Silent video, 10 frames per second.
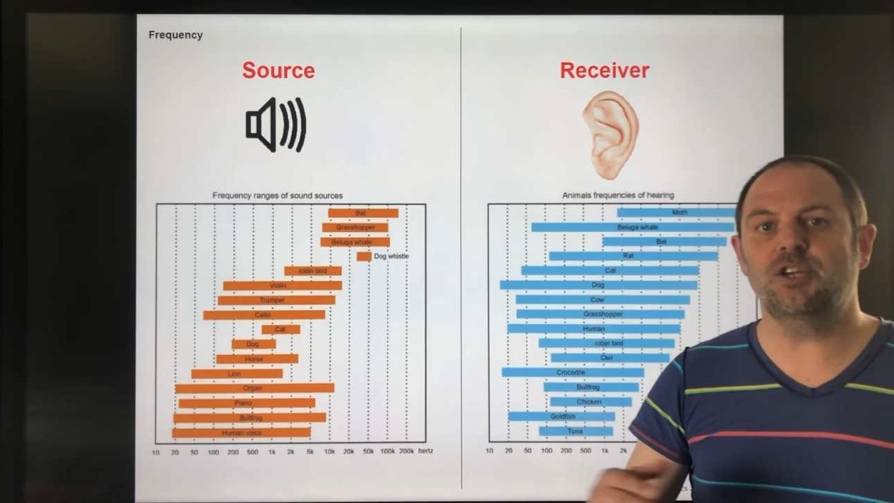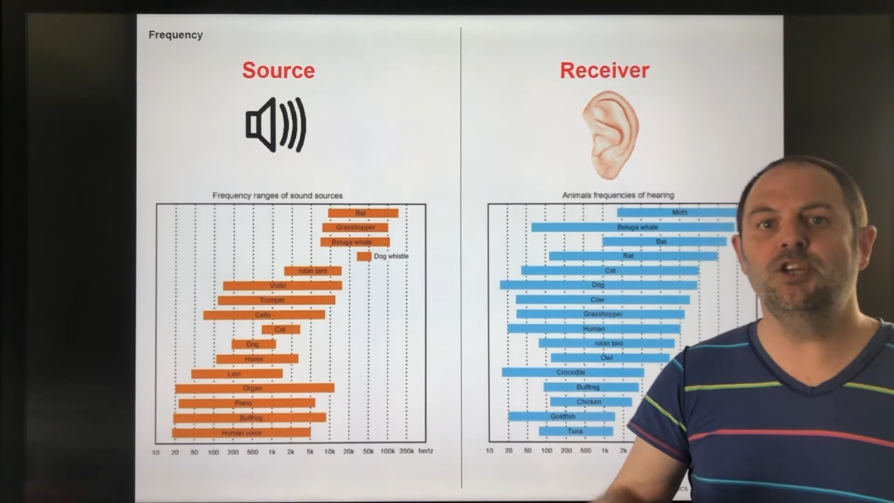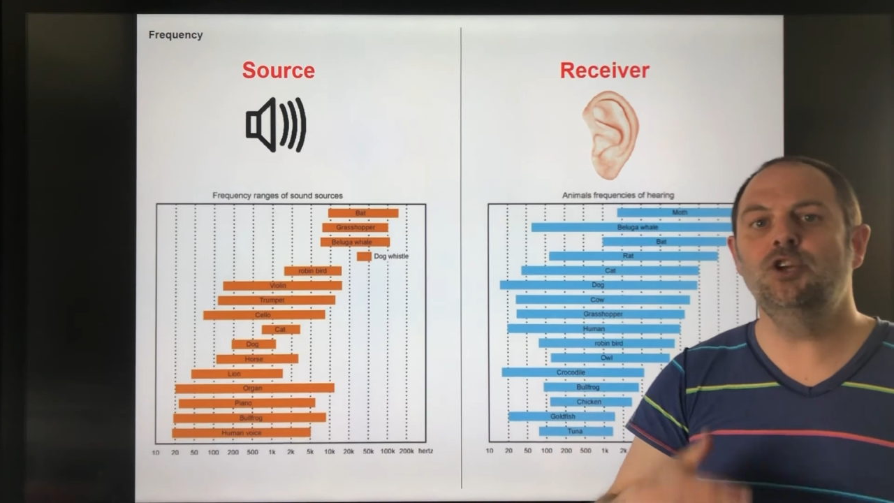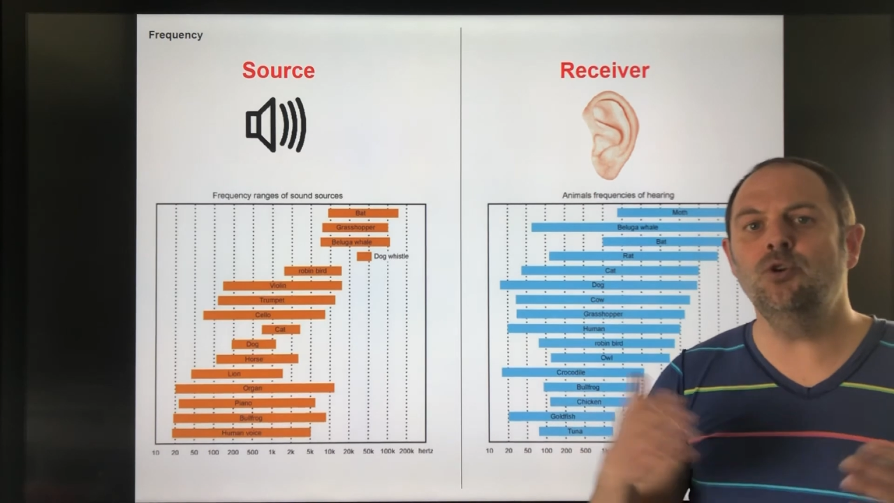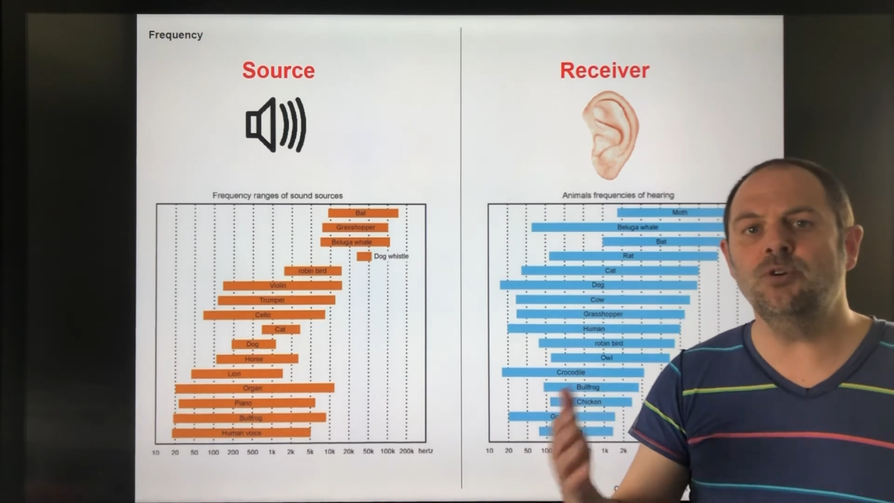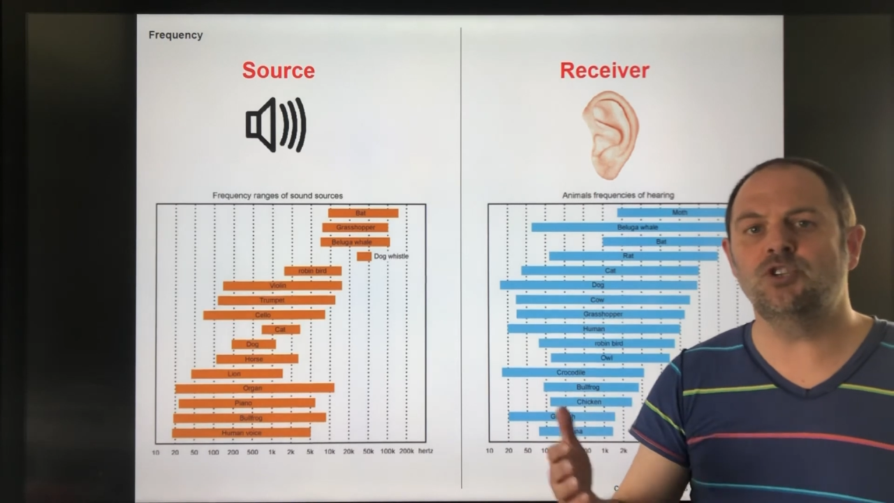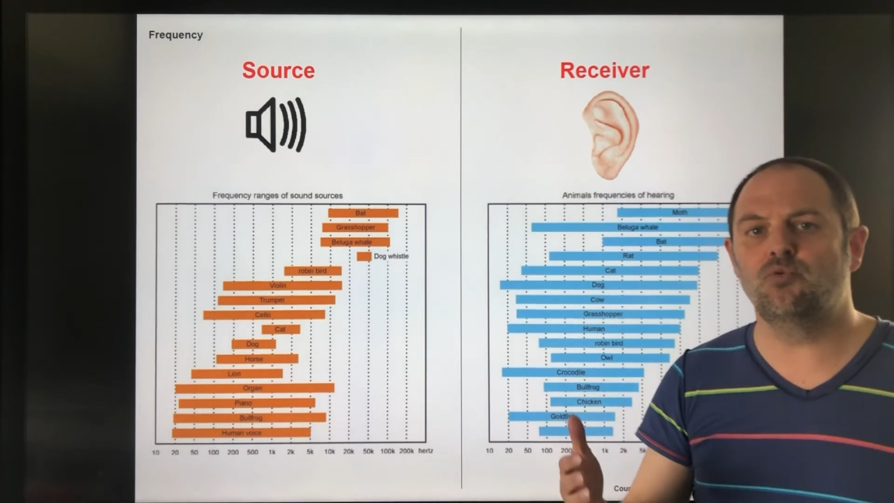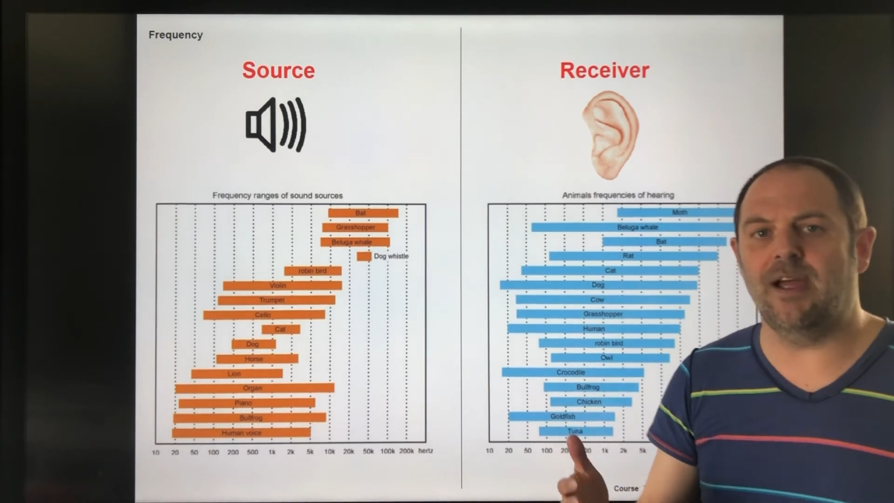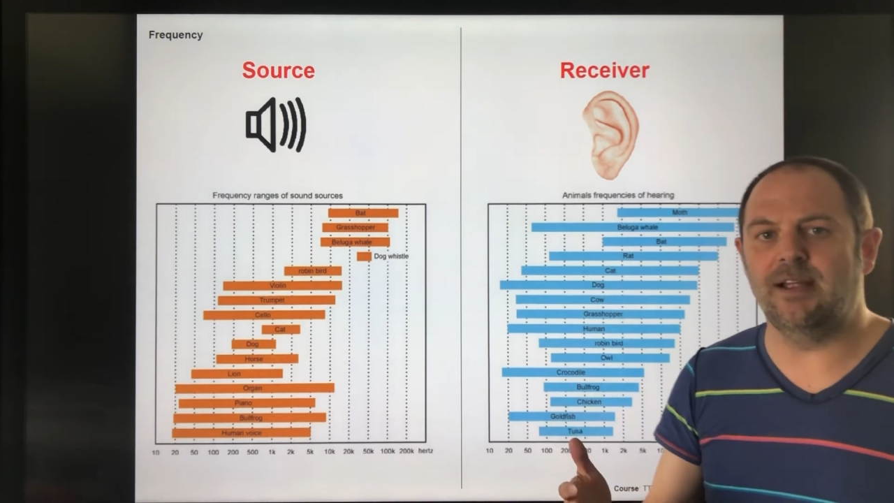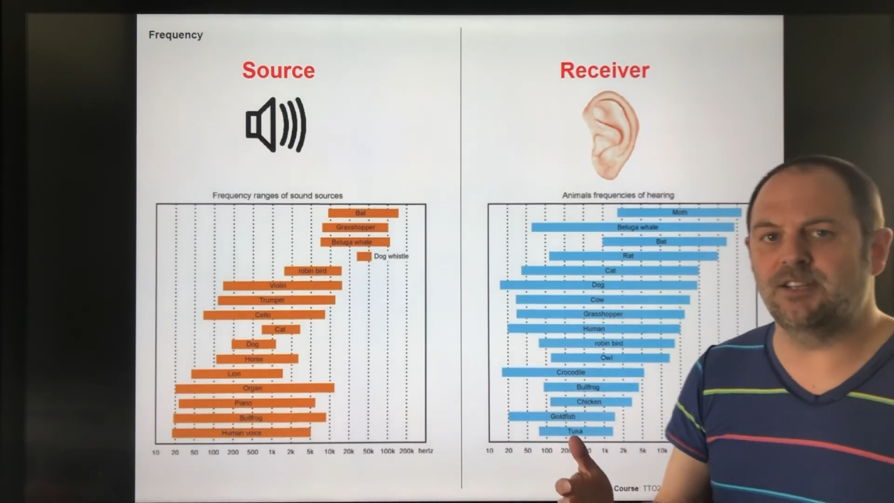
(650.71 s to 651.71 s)
huge
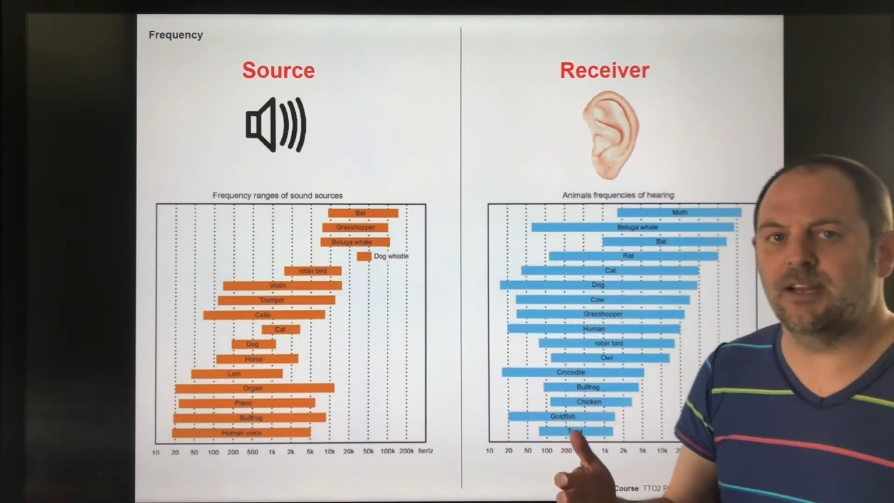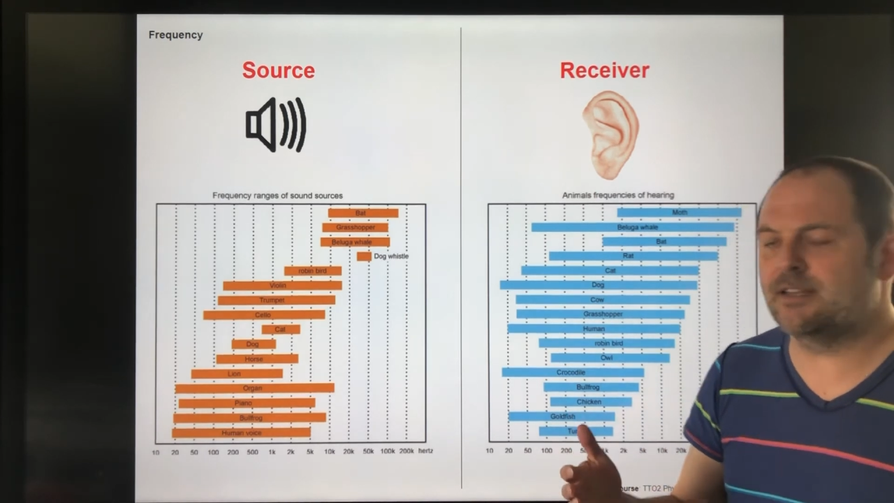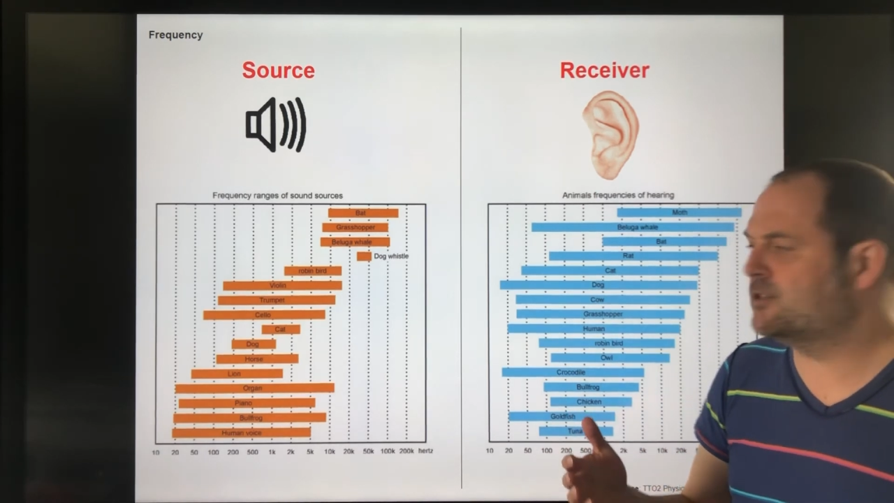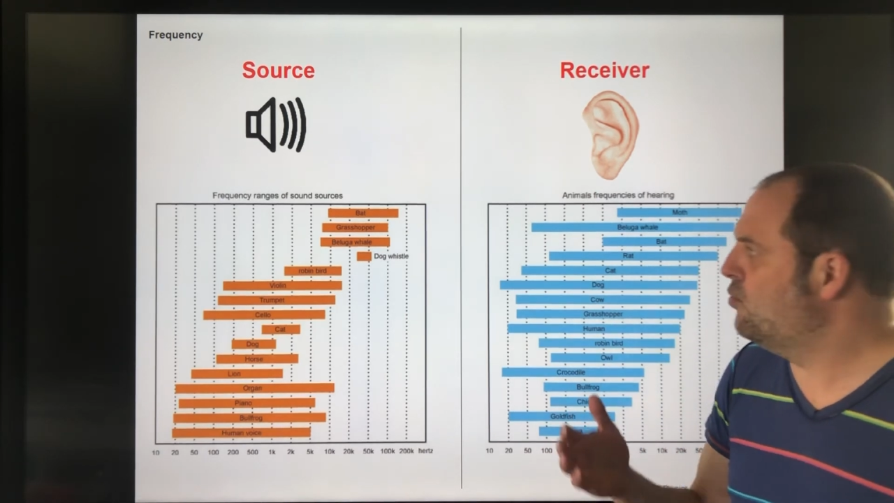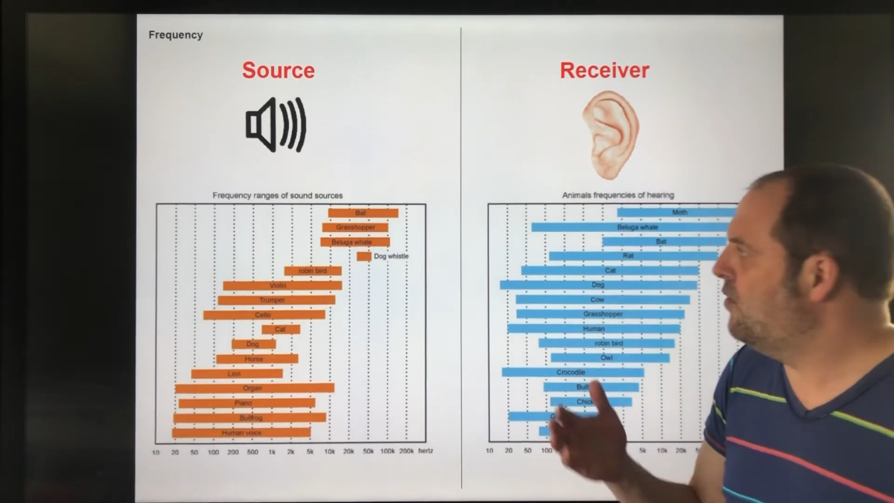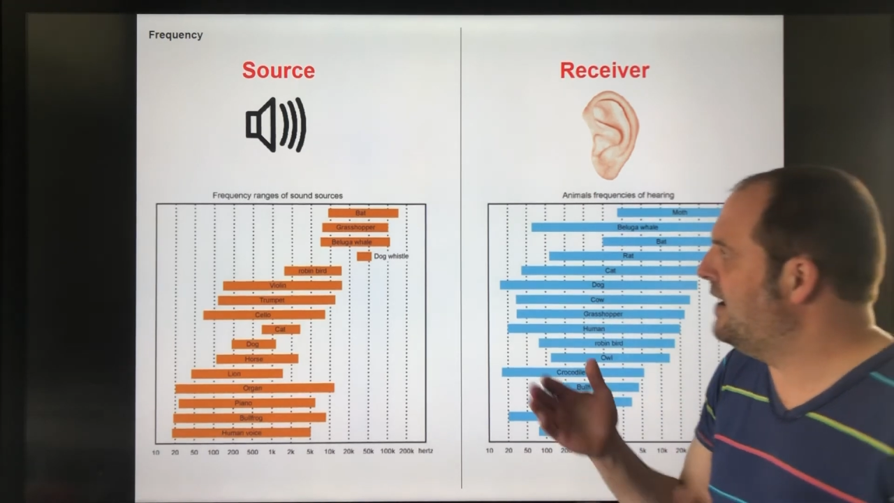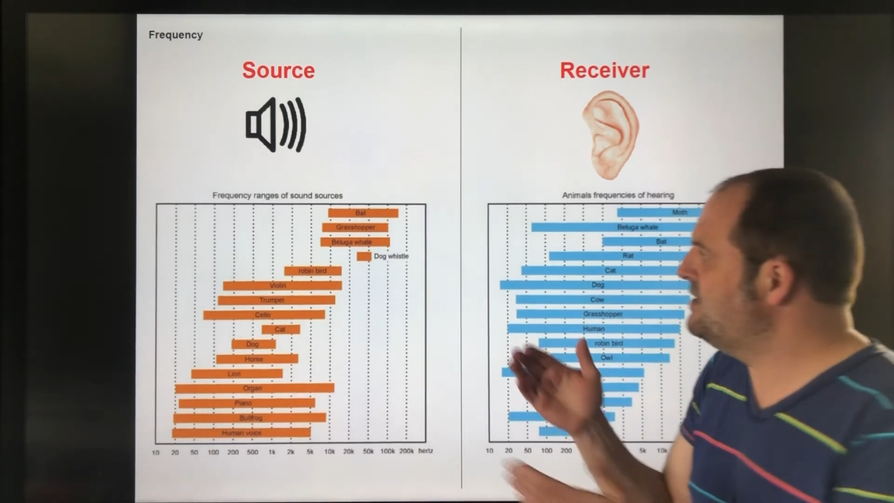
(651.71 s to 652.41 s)
range, and that is a range